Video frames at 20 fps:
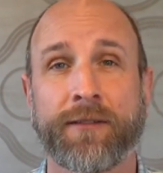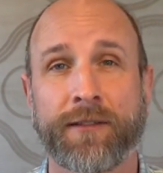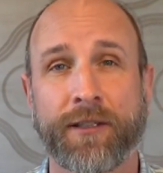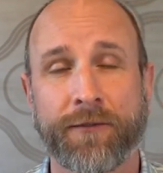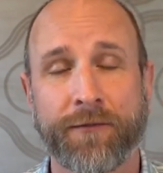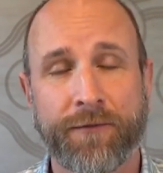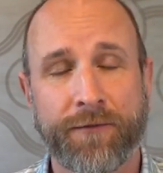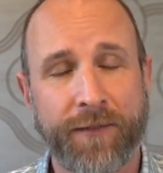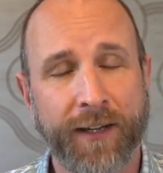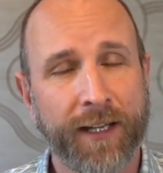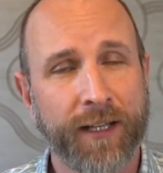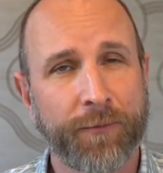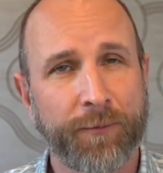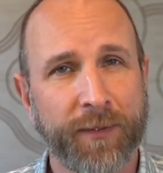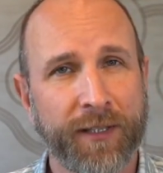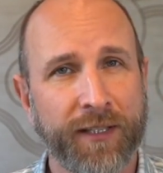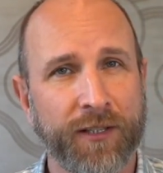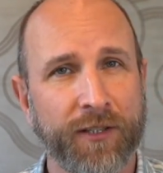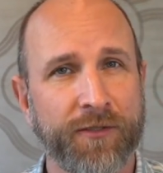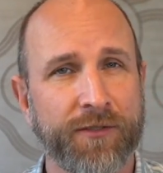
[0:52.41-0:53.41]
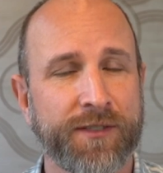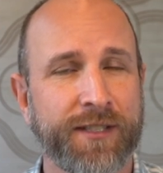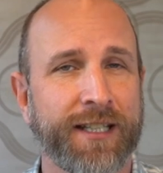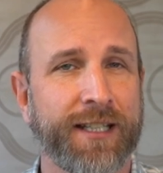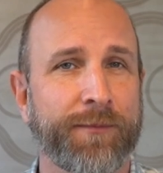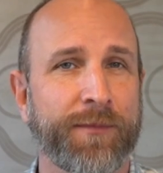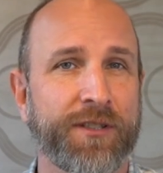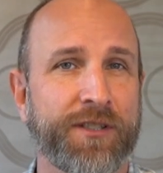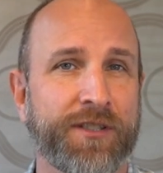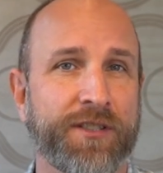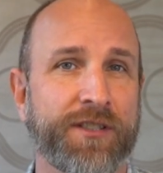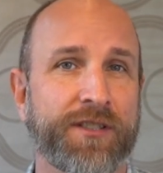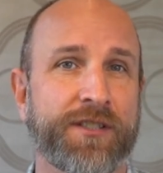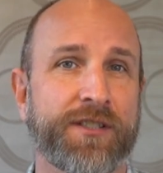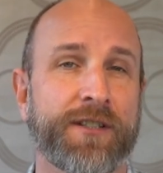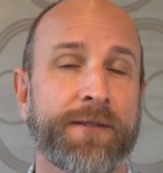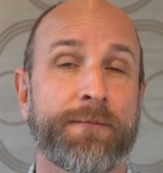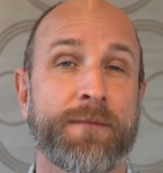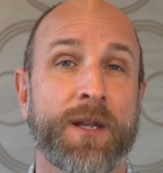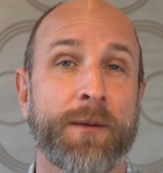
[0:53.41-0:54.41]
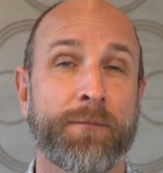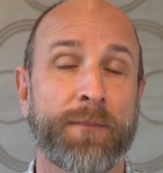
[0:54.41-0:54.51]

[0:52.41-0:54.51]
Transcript: developing those images,